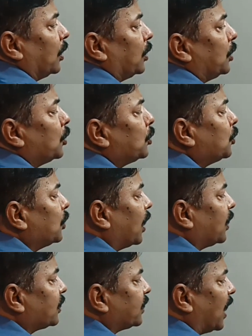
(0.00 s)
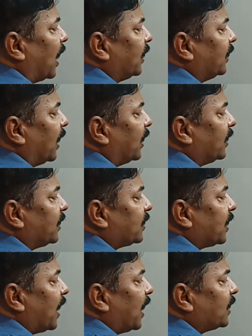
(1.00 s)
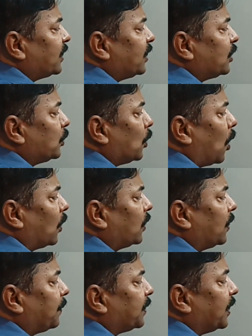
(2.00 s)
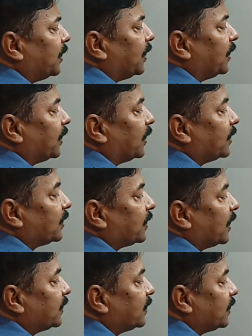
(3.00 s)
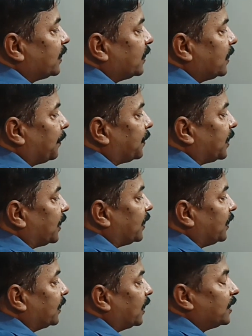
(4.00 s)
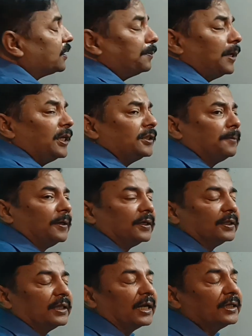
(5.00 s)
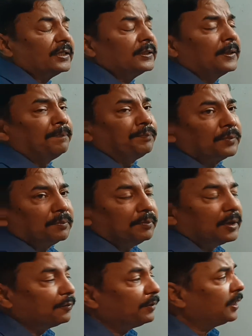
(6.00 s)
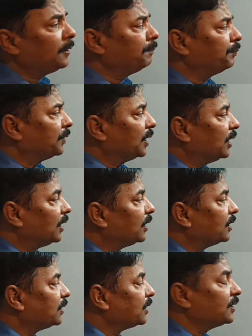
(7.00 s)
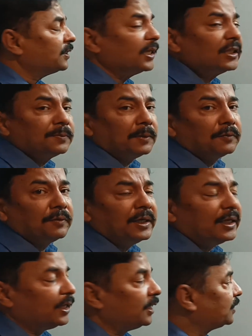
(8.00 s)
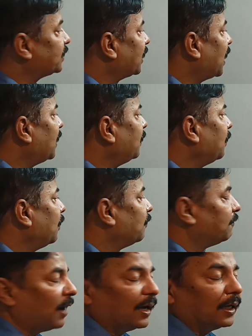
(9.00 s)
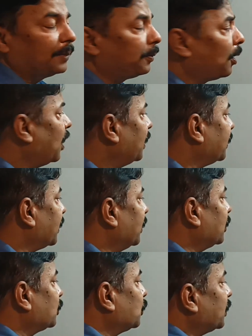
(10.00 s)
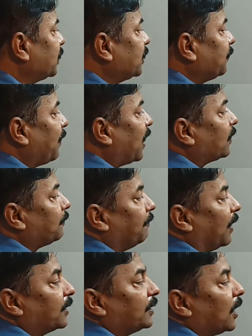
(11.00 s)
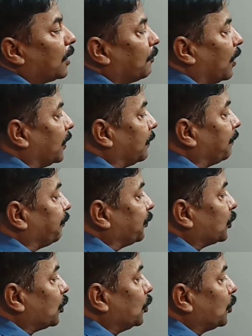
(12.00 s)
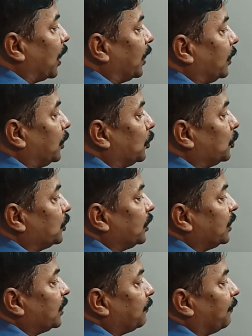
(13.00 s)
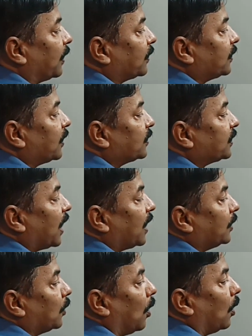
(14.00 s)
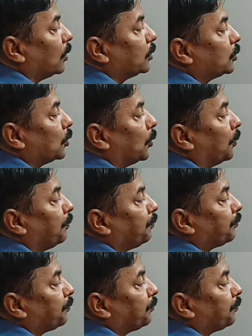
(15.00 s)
You should understand that this S is not representing the distance. This is representing the displacement. That is distance between initial and final point. So it is in fact vector 1. So you can use it vector sign also.